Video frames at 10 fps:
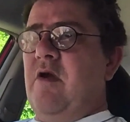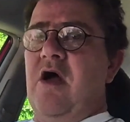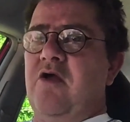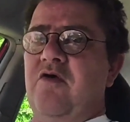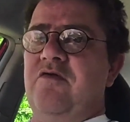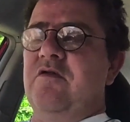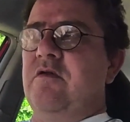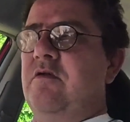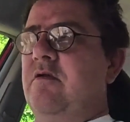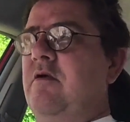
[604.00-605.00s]
I mean, I
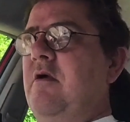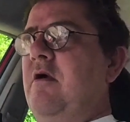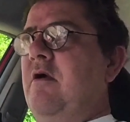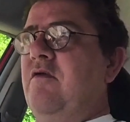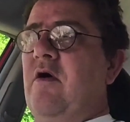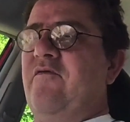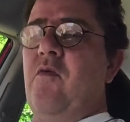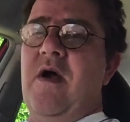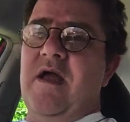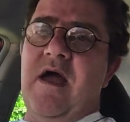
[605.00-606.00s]
couldn't. Not
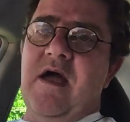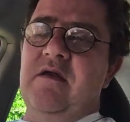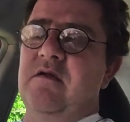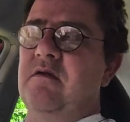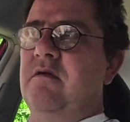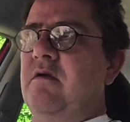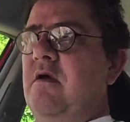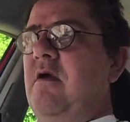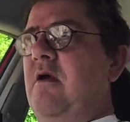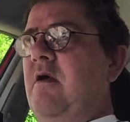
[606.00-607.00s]
everyone can.
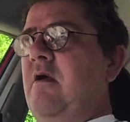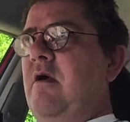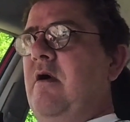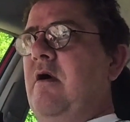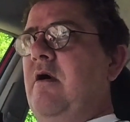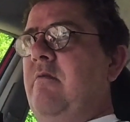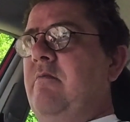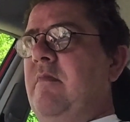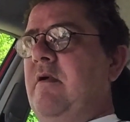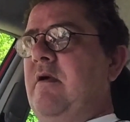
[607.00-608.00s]

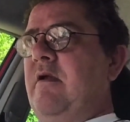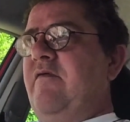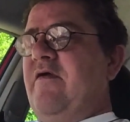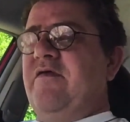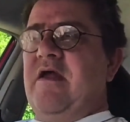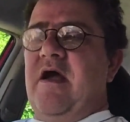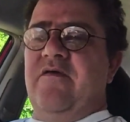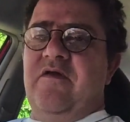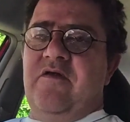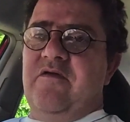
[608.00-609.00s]
Um, and if that's the
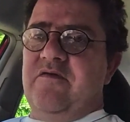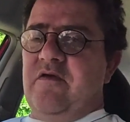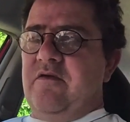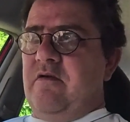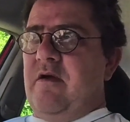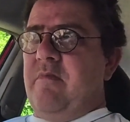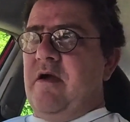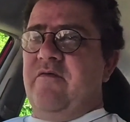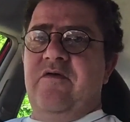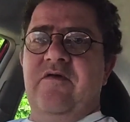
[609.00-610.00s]
case, then you just, like me,
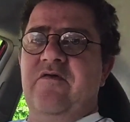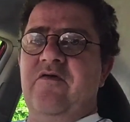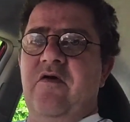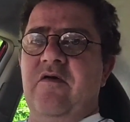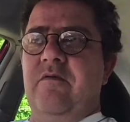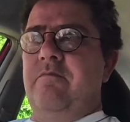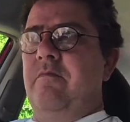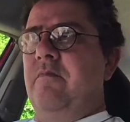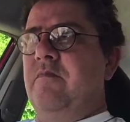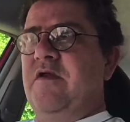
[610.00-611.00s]
you just got
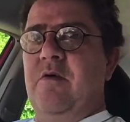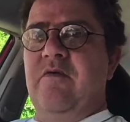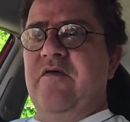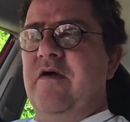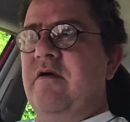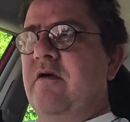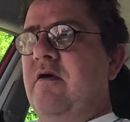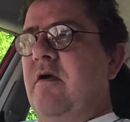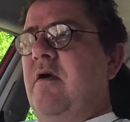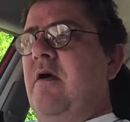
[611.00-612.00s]
to deal with
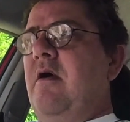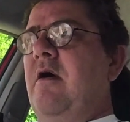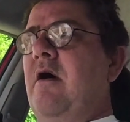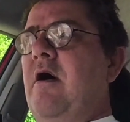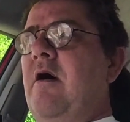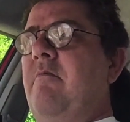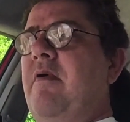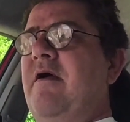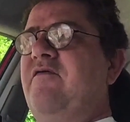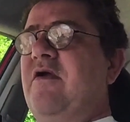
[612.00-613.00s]
it. Um,
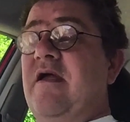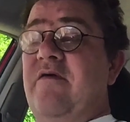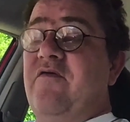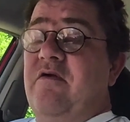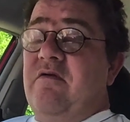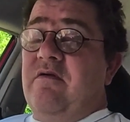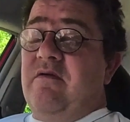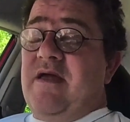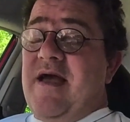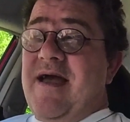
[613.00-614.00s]
but if you if you
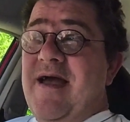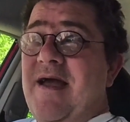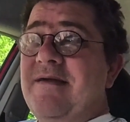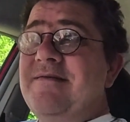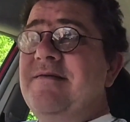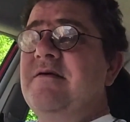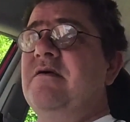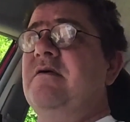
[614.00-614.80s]
can